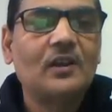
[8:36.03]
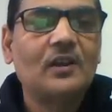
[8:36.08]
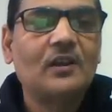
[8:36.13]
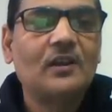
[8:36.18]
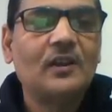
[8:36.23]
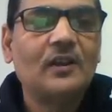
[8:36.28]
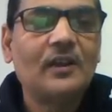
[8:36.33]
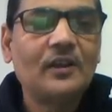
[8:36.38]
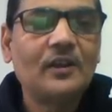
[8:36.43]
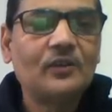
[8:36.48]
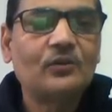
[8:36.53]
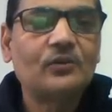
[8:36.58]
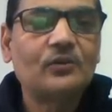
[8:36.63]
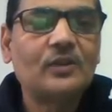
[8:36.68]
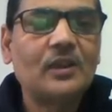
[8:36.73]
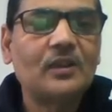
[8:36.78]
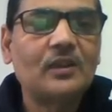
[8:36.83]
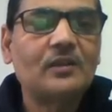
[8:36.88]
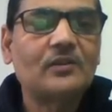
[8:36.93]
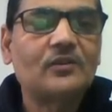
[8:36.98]
a
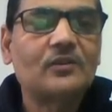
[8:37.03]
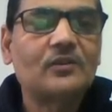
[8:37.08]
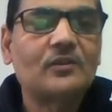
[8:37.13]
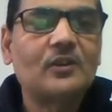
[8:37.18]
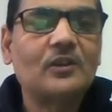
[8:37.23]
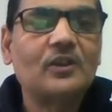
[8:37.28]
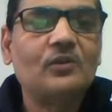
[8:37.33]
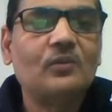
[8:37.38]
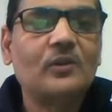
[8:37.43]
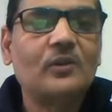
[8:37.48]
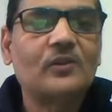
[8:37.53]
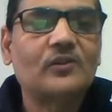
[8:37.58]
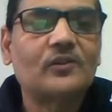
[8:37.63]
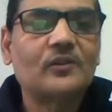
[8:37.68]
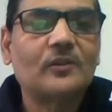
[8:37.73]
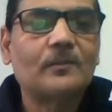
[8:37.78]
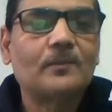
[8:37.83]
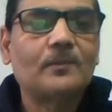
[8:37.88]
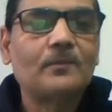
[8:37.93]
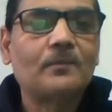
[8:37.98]
heterozygous inversion.
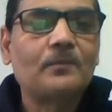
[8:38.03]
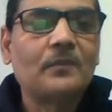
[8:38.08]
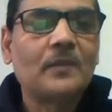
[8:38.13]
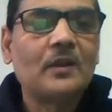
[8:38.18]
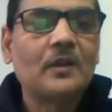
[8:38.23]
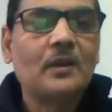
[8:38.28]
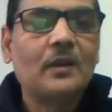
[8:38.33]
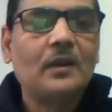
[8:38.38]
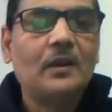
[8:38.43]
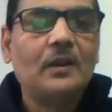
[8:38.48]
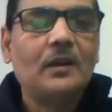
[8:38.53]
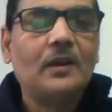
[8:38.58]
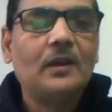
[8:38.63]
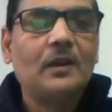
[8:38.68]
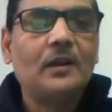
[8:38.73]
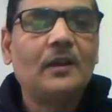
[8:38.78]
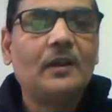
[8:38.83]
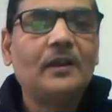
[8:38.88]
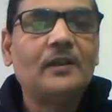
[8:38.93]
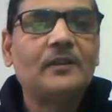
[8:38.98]

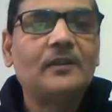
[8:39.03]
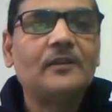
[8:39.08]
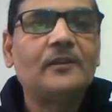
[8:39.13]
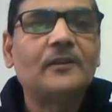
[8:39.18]
And